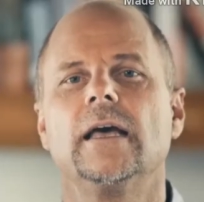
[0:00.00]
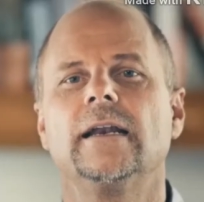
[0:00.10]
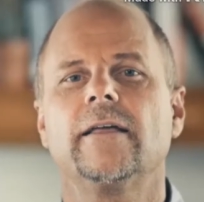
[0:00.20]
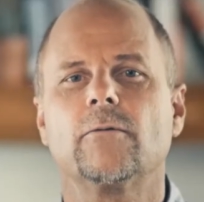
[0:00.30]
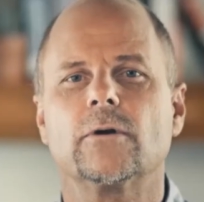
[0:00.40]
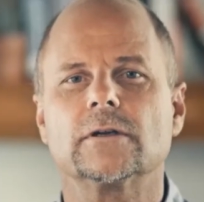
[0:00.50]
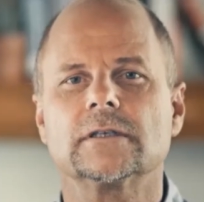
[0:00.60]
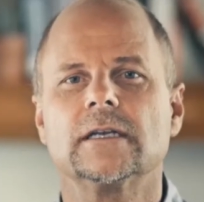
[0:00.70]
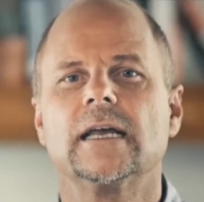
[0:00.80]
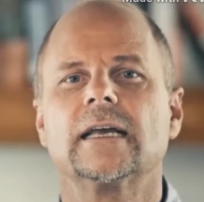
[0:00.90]
In other
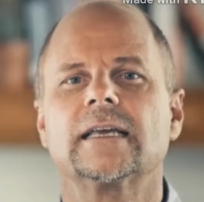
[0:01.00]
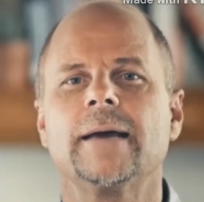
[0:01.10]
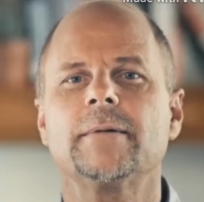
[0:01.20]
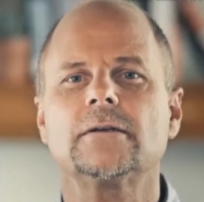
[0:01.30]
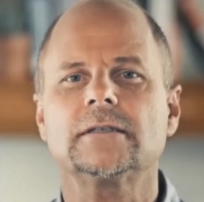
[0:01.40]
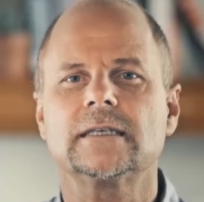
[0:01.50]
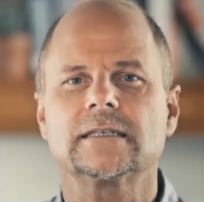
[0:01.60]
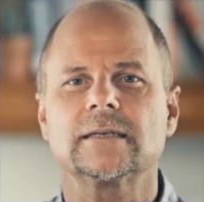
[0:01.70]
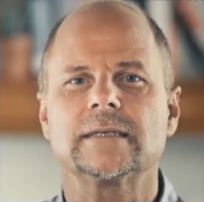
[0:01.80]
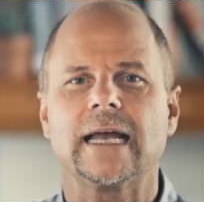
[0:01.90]
words, chemical
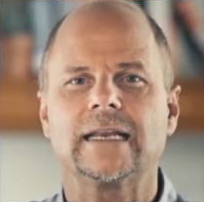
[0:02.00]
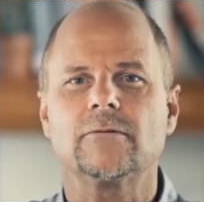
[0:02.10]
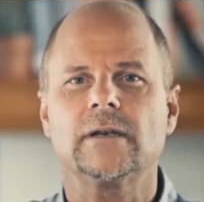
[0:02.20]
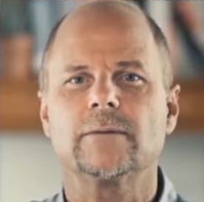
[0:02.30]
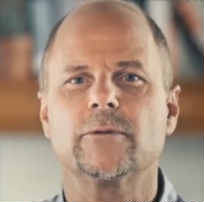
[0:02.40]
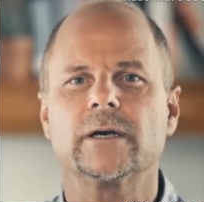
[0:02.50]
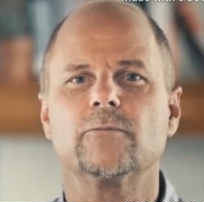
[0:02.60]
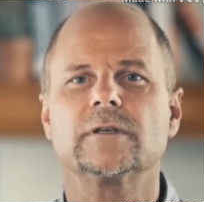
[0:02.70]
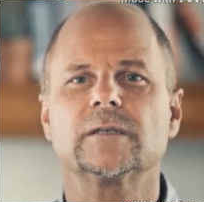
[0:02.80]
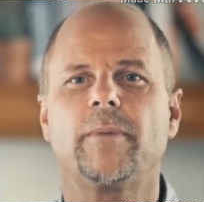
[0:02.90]
systems at
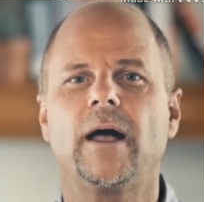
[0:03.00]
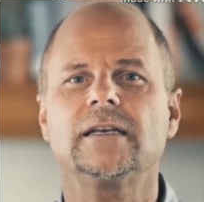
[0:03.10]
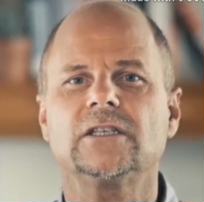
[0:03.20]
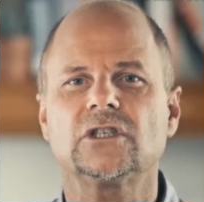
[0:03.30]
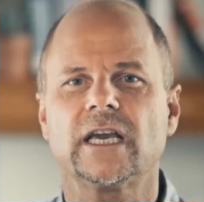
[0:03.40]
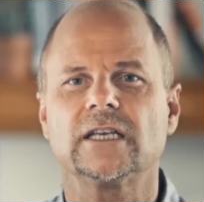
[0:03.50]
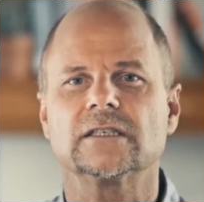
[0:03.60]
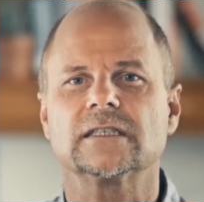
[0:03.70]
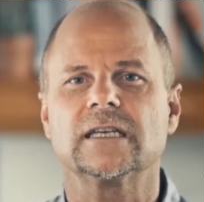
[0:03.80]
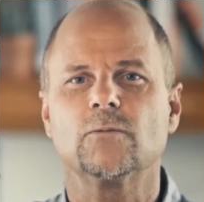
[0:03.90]
equilibrium respond to
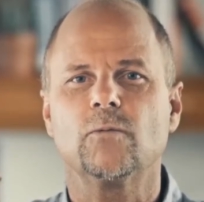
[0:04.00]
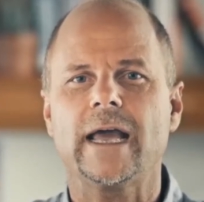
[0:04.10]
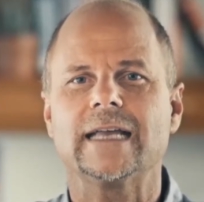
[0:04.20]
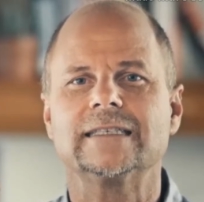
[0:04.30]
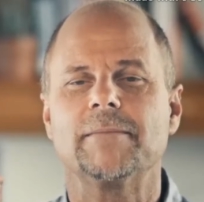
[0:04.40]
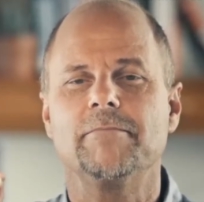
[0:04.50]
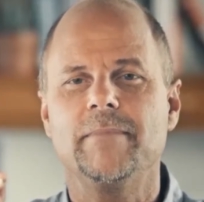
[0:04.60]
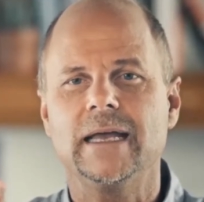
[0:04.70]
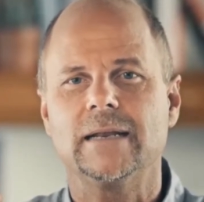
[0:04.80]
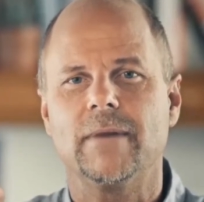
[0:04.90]
changes in ways that
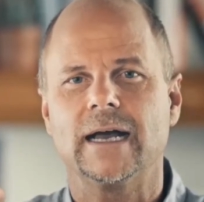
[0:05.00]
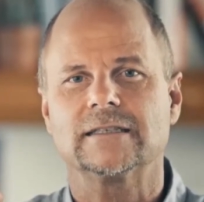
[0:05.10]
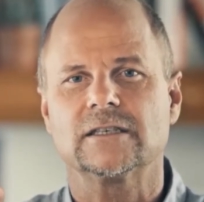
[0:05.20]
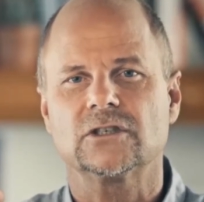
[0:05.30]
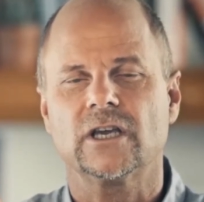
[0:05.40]
minimize the